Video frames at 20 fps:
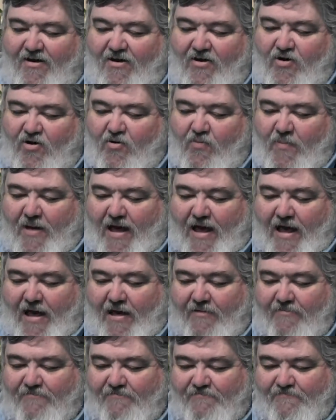Oh
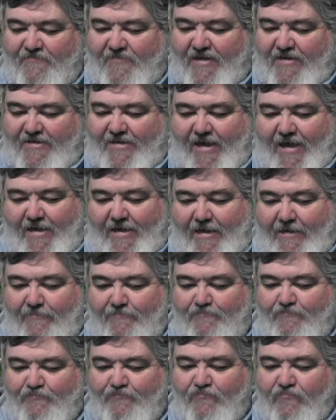my, I tell
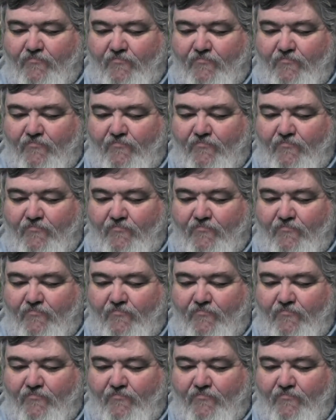you.